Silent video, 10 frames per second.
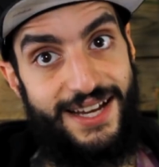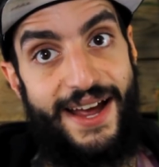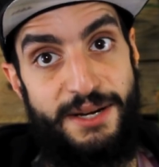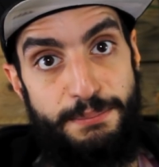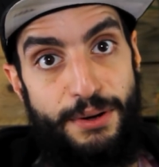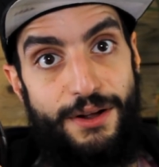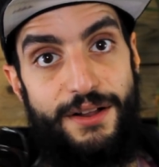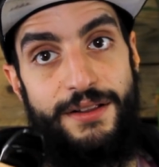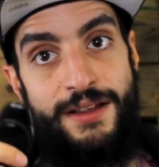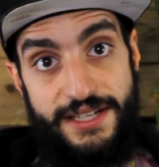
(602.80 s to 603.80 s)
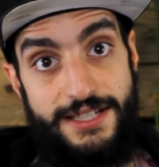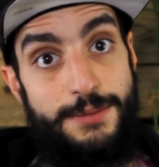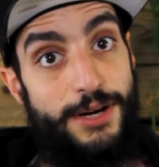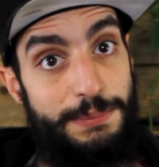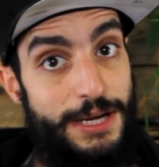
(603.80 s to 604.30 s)
tight pull, the
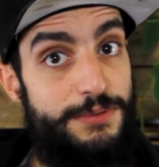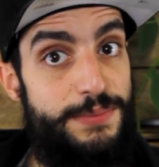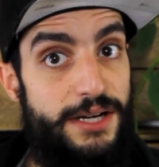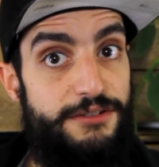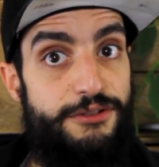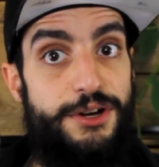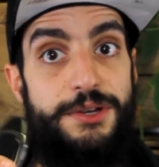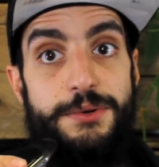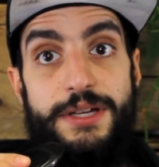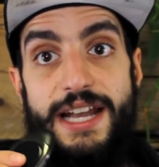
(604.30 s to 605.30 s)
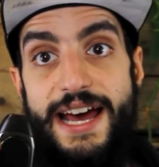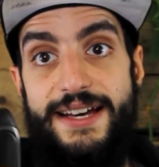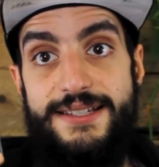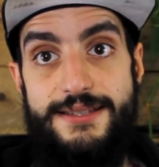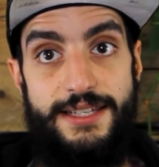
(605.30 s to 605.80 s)
Tpod might be better for you. It
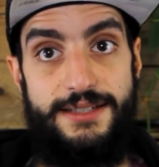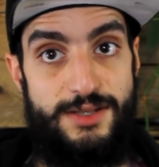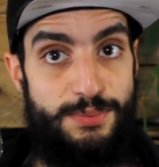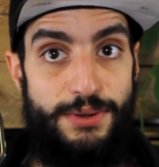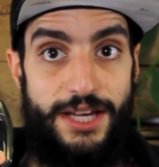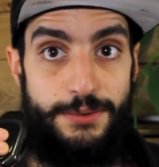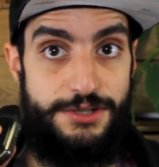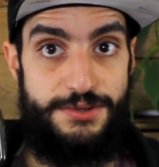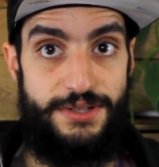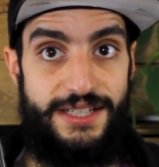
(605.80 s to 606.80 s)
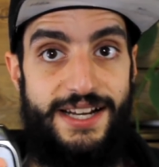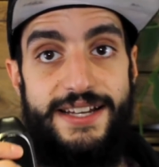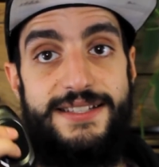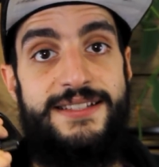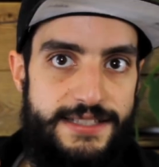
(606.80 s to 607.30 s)
has the display, which is really
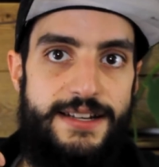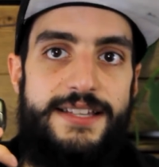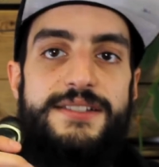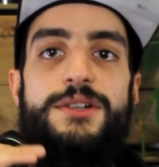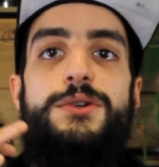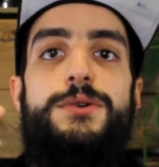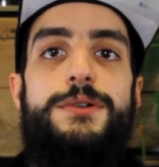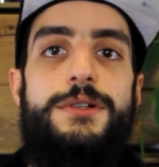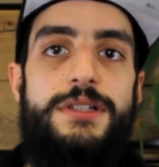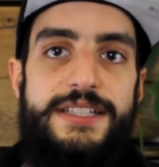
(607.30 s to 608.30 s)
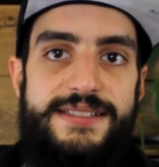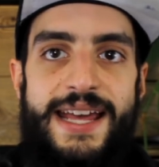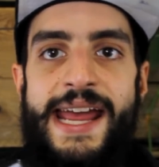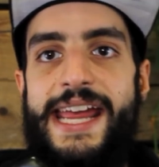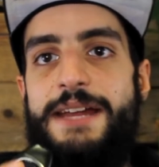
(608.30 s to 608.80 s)
nice. It's nice and cool, it's
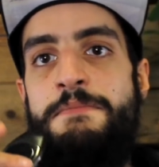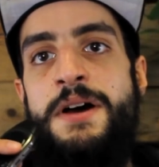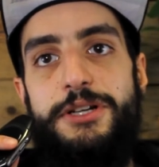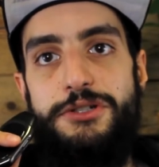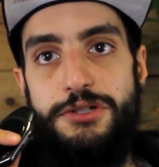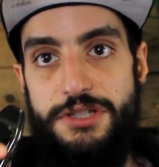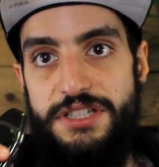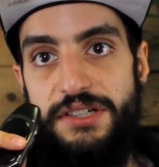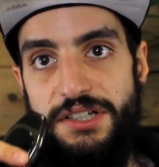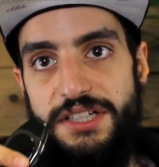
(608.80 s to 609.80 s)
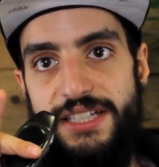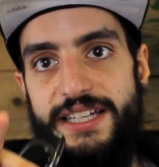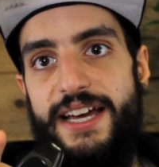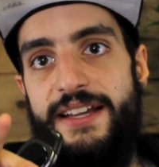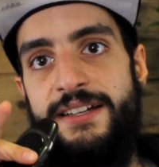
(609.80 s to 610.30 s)
tame, but you're still gonna
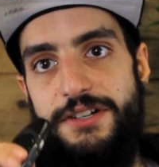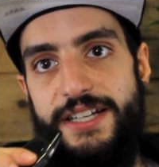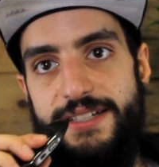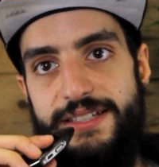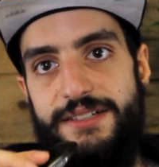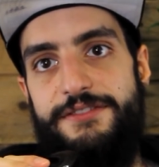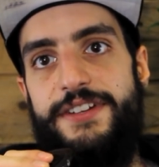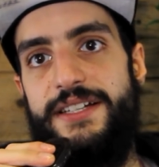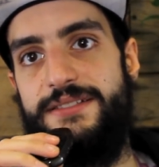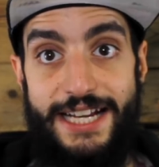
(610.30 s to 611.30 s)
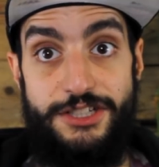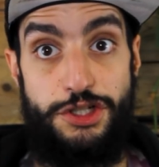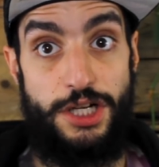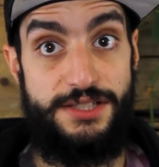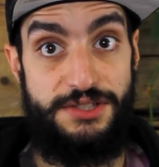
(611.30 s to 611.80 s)
get your nicotine fix. I
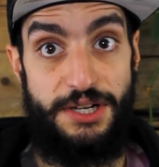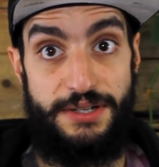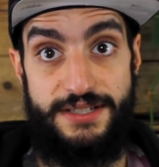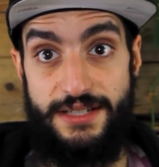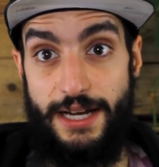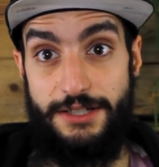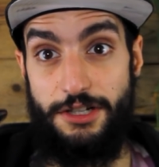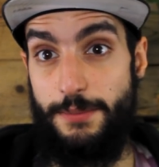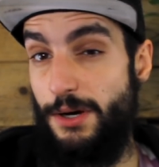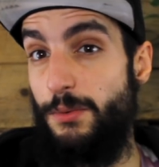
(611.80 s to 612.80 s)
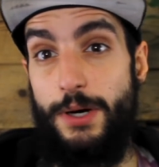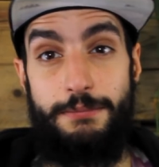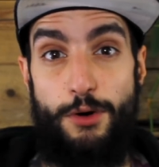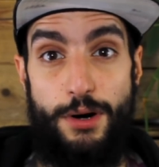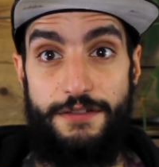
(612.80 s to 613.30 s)
just noticed I took about,
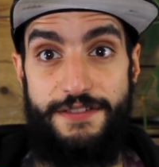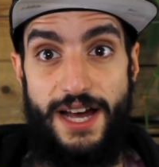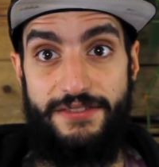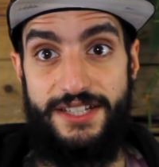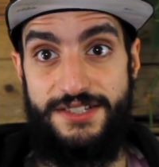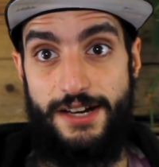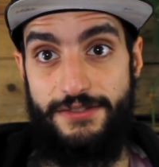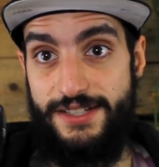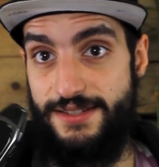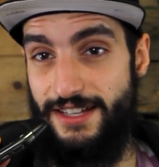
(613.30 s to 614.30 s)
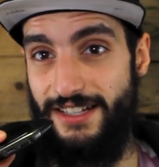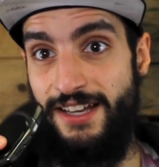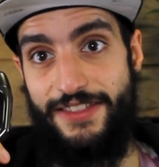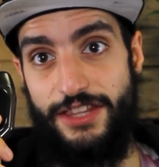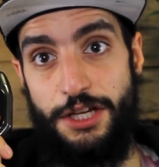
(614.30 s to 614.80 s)
what, 4 or 5 hits off of this thing,
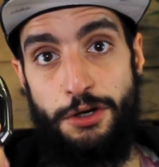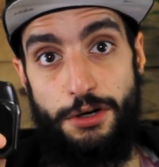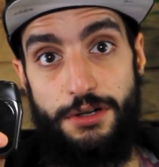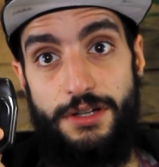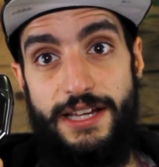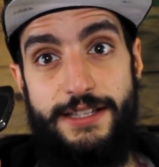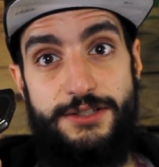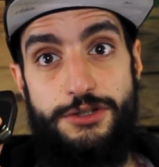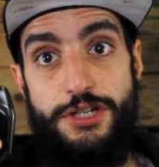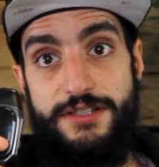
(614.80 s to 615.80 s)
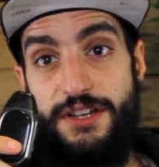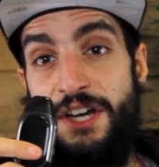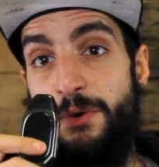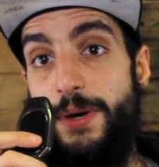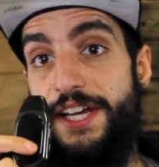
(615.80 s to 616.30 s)
and the gurgle has just
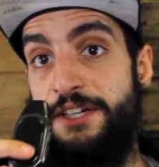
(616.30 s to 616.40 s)
gone away